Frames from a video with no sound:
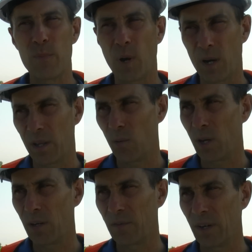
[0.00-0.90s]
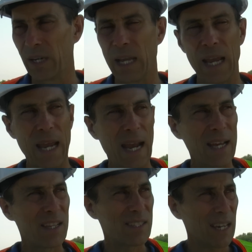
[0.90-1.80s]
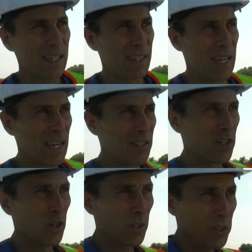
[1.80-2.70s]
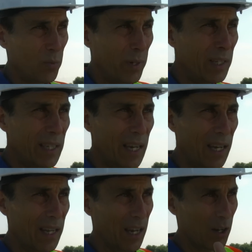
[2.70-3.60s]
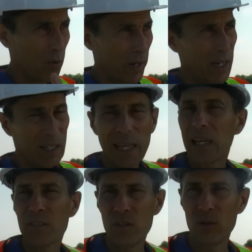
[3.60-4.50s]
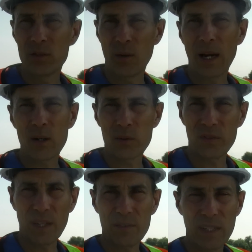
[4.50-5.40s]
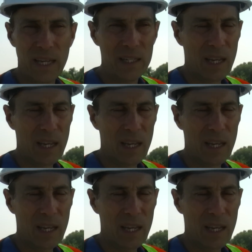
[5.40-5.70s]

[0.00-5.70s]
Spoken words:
part of the waterfront. And the second thing is, you know, it's really quite a link to Akwesasne. And,